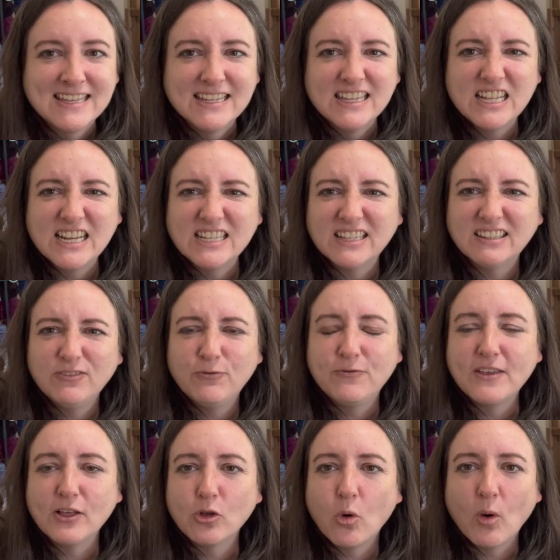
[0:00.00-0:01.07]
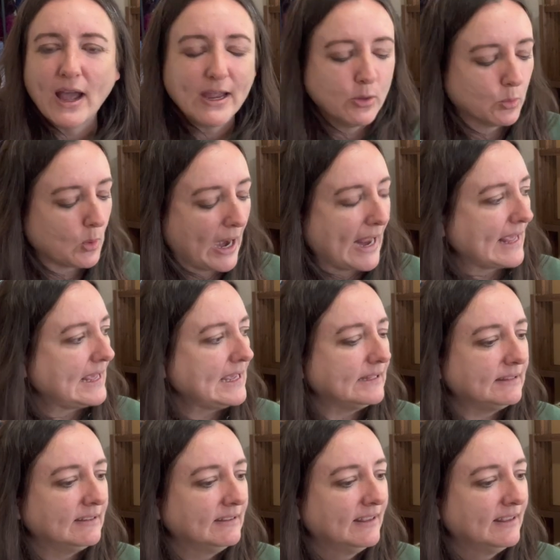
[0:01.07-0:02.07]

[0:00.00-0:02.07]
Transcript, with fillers: yeah, it doesn't feel quite right.